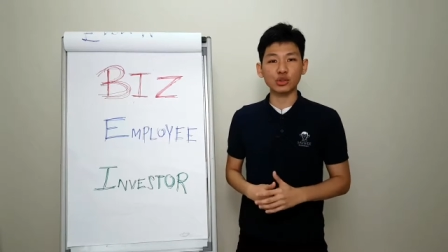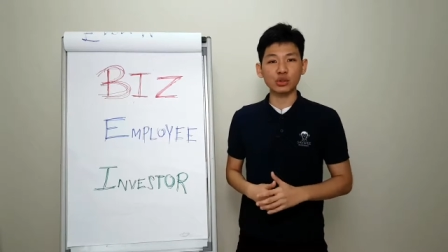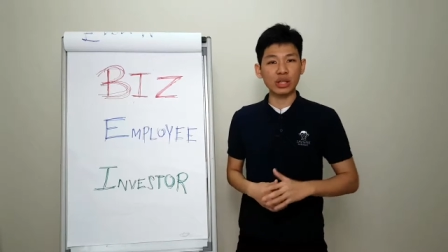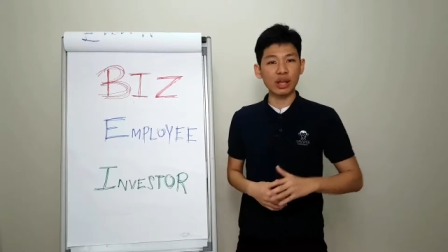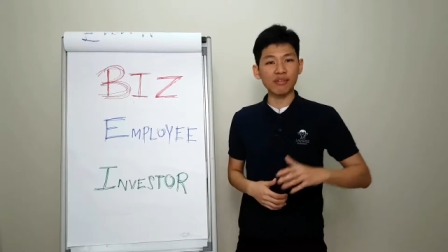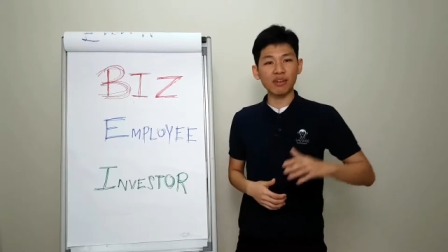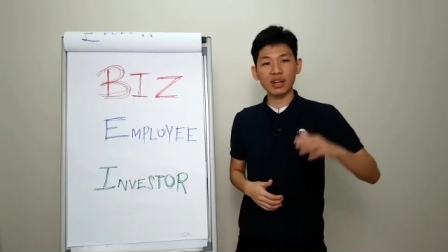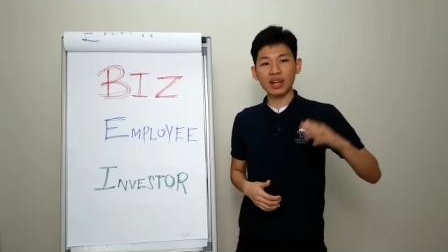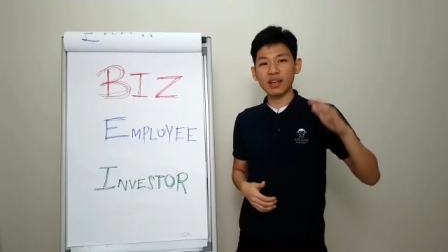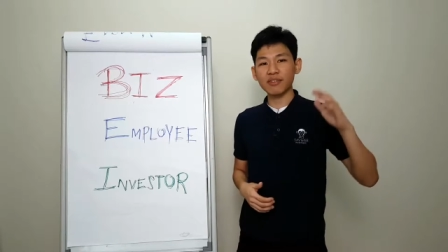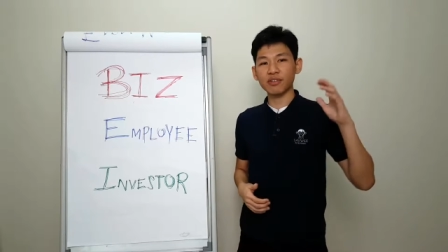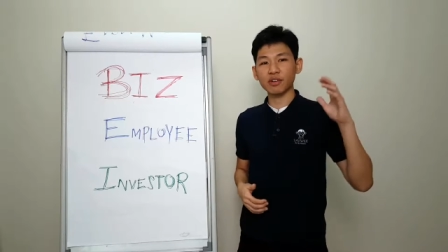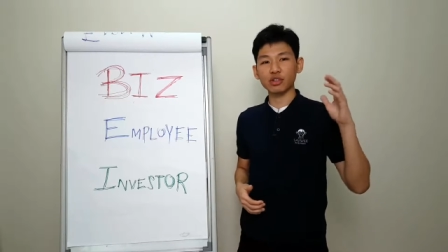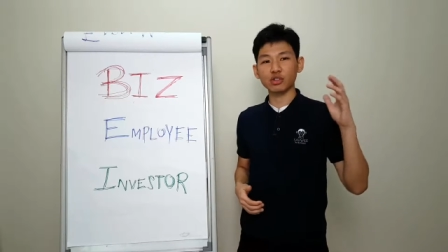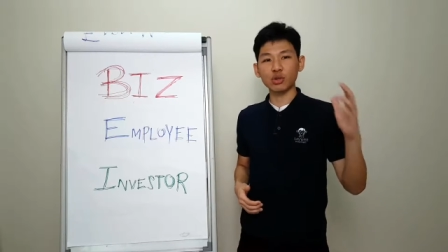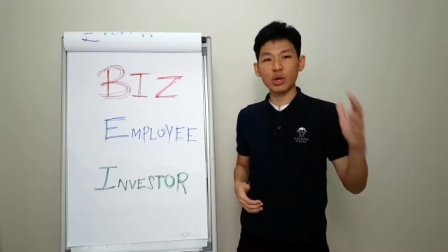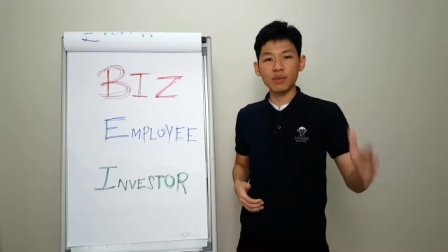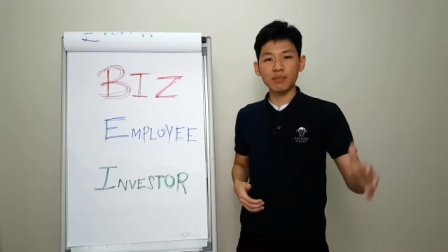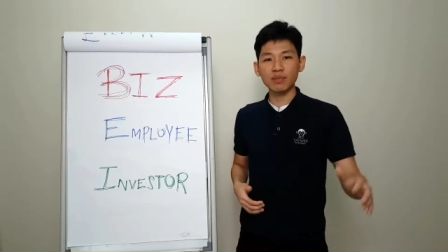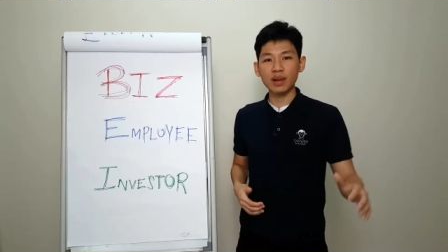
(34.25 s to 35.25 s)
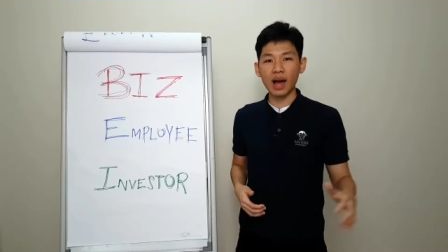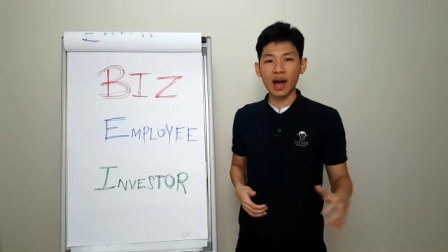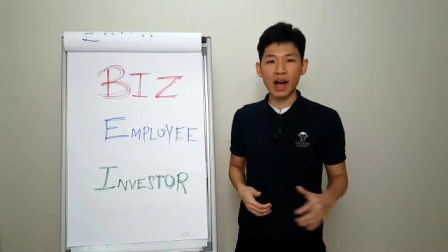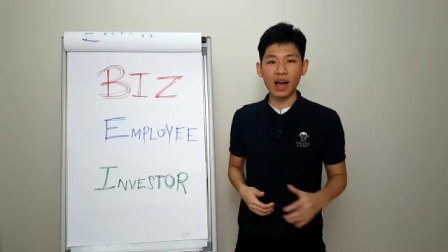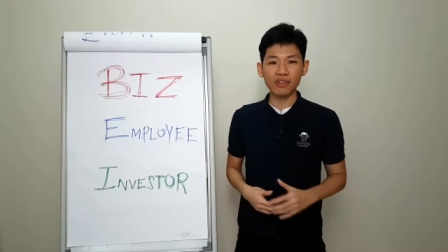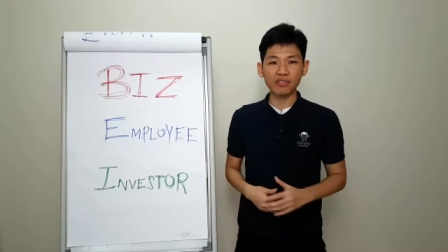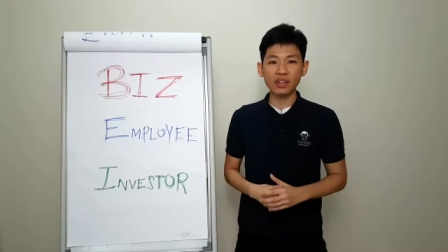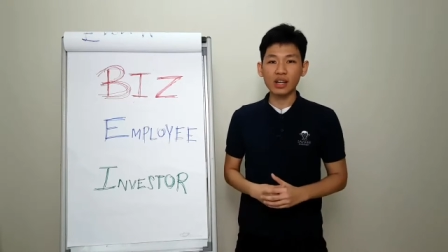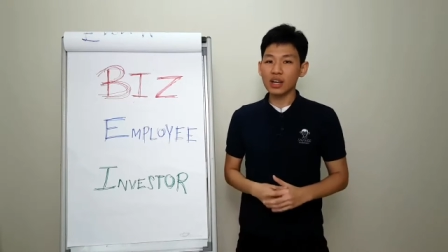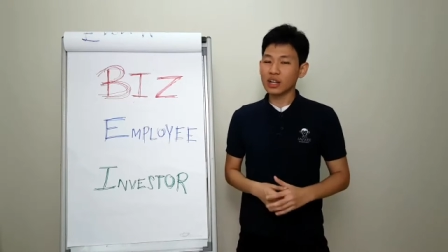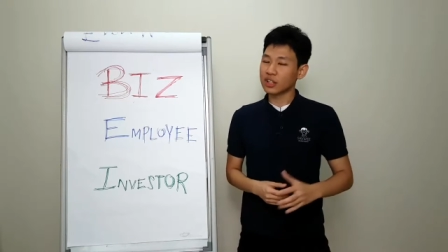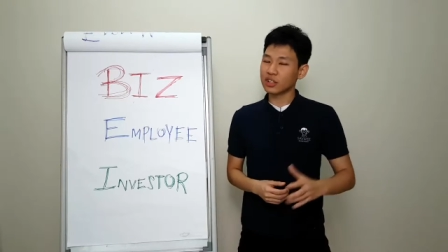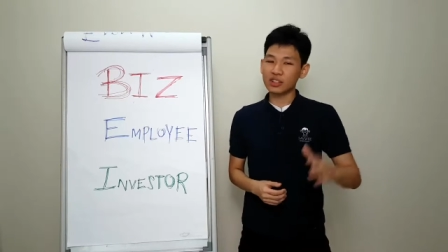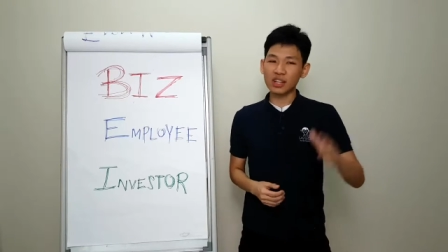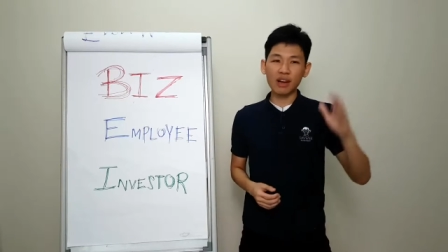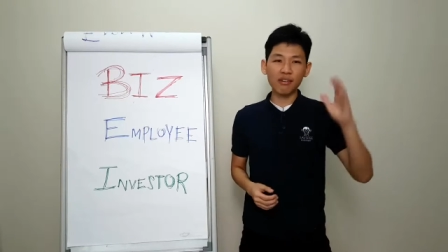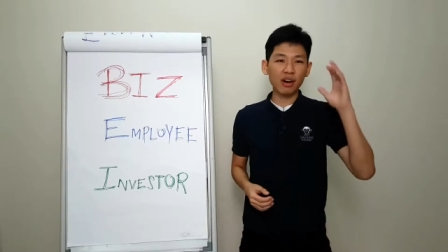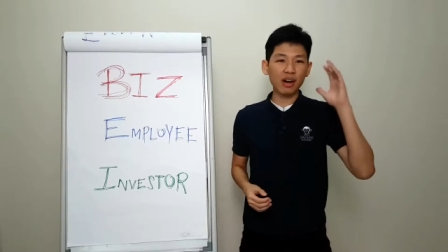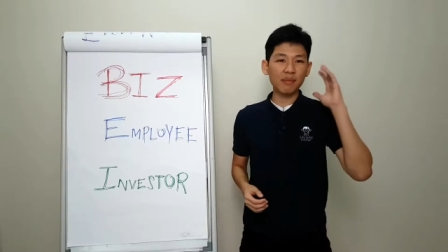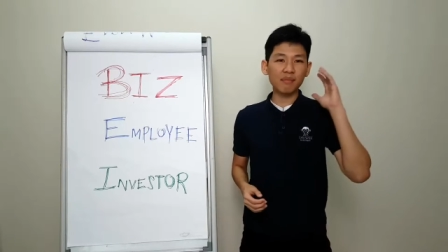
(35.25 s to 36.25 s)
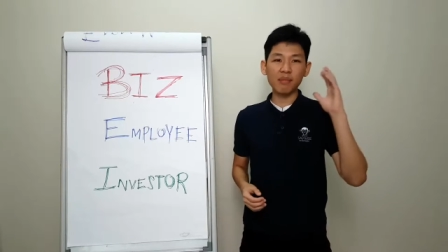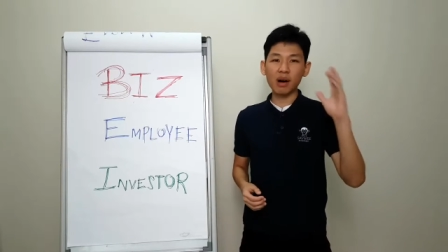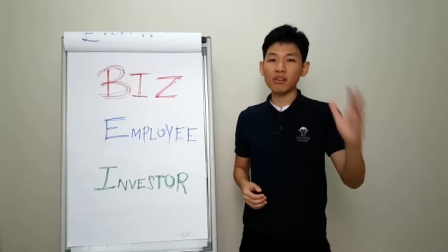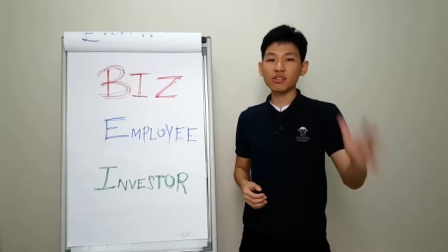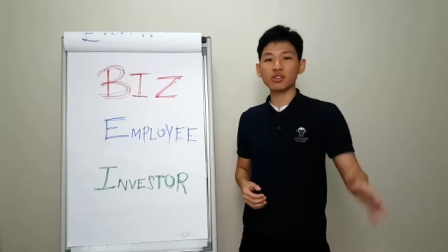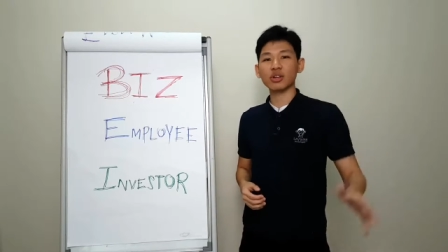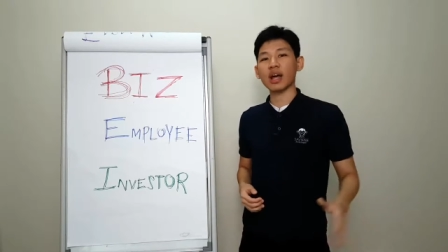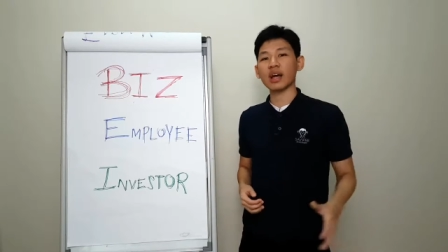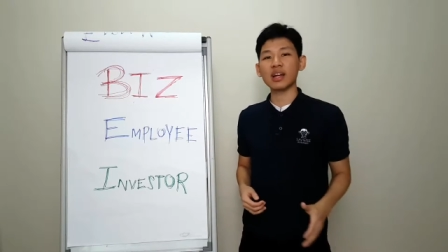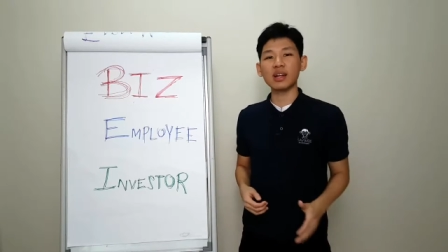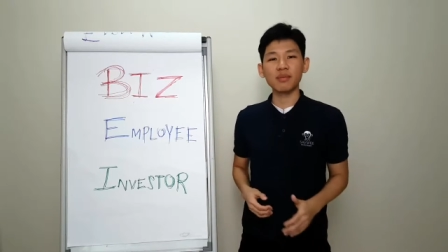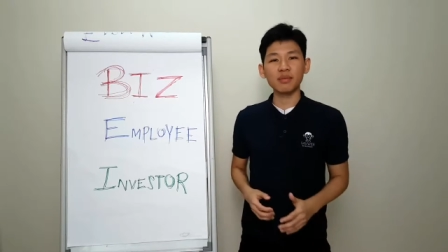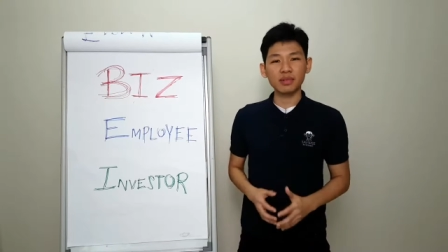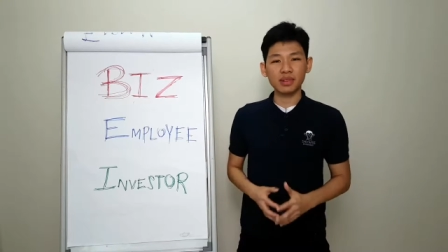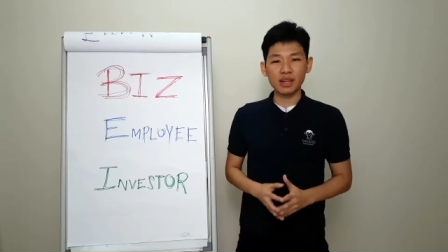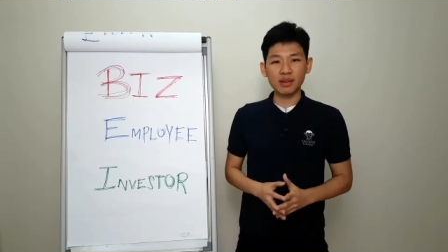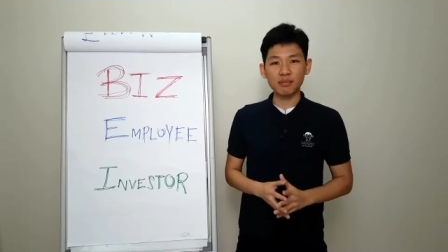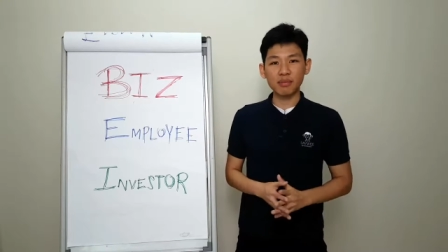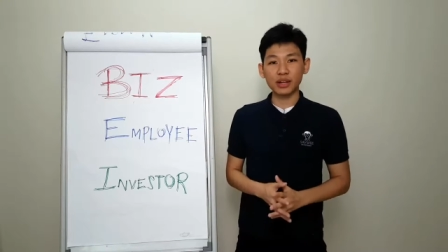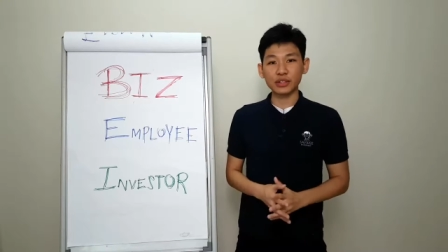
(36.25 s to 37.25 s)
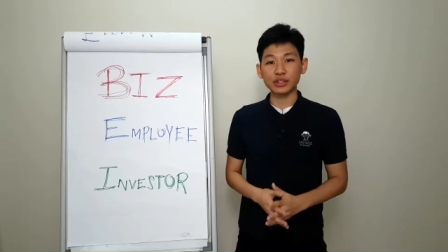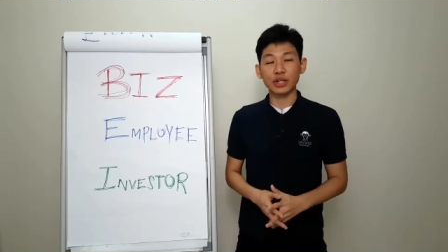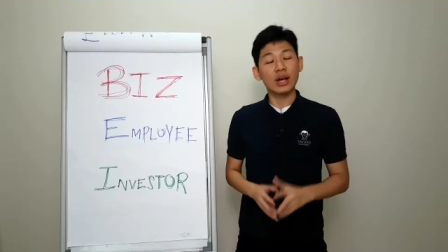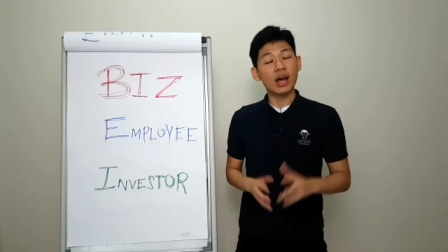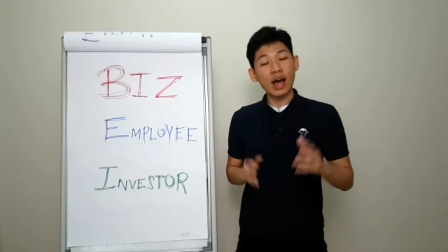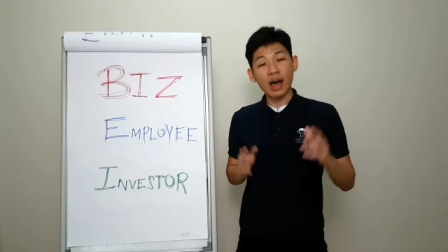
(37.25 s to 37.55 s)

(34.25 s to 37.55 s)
you never live your dream life, you never amount to anything much.